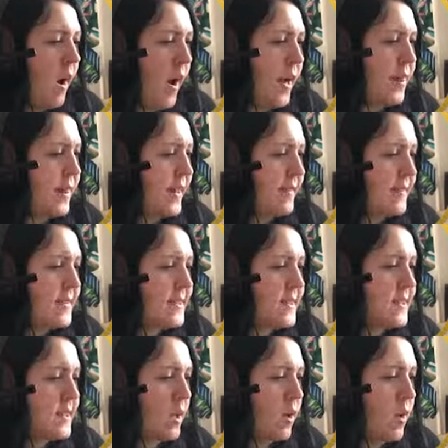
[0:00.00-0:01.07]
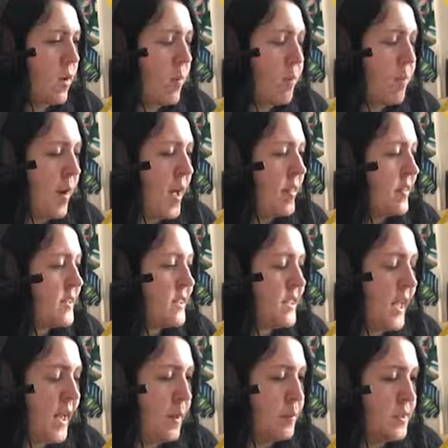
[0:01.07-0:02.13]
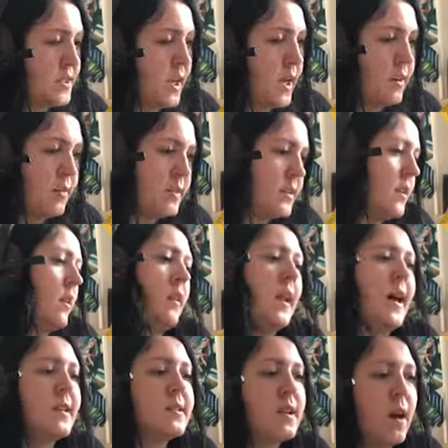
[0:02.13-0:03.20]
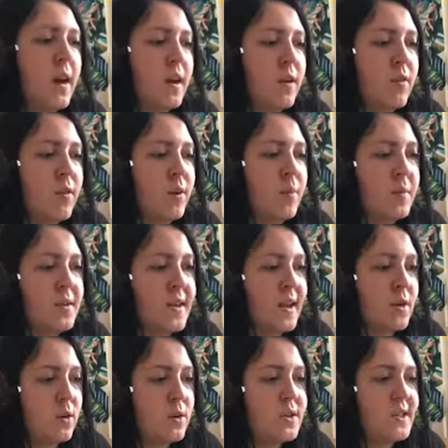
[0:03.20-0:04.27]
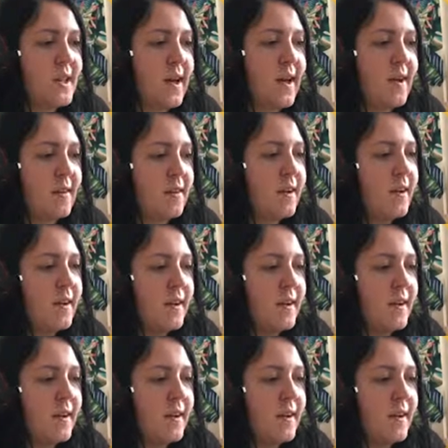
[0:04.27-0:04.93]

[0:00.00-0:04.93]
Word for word: I think this is by the same designer as the last dining room decor set,